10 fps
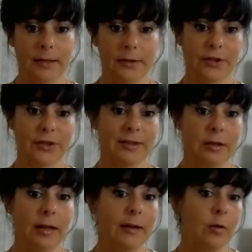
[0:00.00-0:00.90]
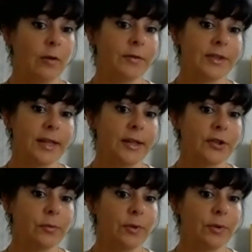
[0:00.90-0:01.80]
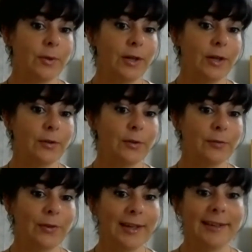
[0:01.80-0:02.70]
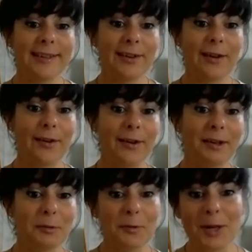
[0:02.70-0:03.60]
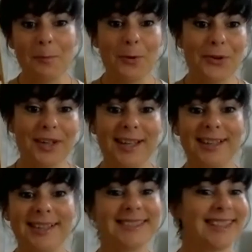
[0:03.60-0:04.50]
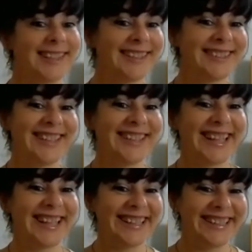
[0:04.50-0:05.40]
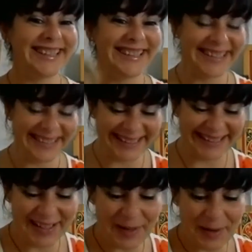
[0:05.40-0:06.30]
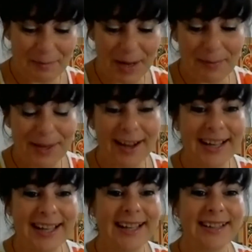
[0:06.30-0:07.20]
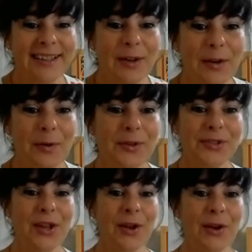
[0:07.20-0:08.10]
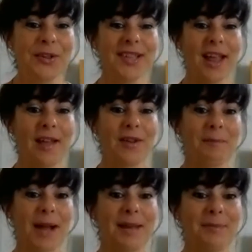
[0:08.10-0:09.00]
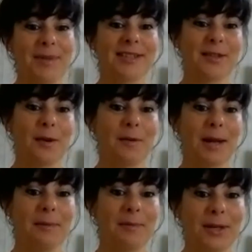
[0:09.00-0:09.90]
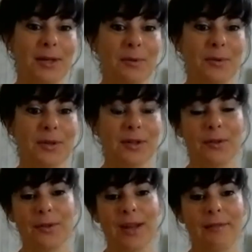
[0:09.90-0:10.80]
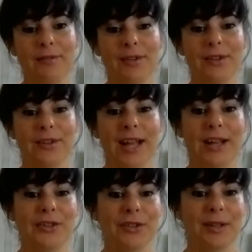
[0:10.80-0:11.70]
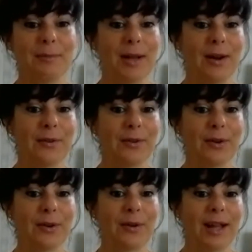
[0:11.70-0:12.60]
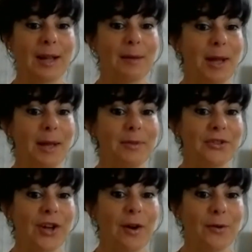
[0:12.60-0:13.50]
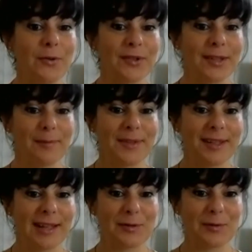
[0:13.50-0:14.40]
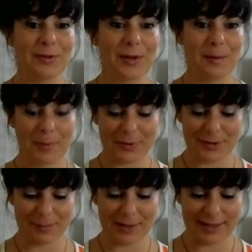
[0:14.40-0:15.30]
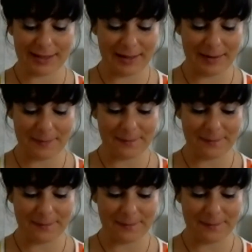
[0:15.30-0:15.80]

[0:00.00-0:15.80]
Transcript: just a conversation with a really good friend. You know, and talking boys and things like that. Maybe I get who's having babies, so maybe you could have an occasion about, you know, like a baby shower or something. That's also a possibility.